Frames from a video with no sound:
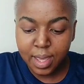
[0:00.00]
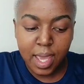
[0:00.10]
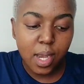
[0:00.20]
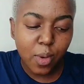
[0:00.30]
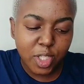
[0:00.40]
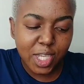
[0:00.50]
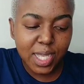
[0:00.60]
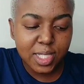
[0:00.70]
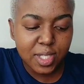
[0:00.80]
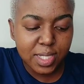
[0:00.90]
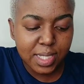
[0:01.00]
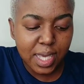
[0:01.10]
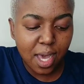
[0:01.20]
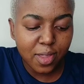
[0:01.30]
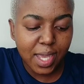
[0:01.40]
And I want you guys to see
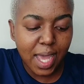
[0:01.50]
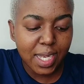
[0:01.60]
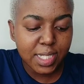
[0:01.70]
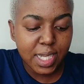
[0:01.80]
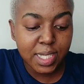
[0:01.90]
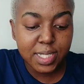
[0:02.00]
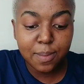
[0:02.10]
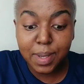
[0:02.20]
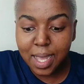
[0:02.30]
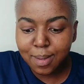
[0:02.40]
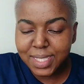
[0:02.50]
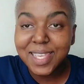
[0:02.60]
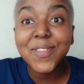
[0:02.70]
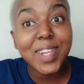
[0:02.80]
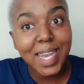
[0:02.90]
how the color changes and
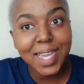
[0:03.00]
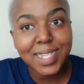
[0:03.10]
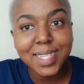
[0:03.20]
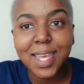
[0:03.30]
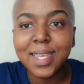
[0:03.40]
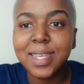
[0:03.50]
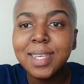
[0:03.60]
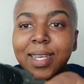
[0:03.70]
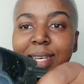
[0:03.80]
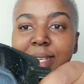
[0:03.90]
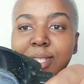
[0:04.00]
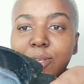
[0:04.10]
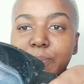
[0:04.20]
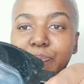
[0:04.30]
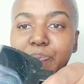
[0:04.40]
becomes even lighter. So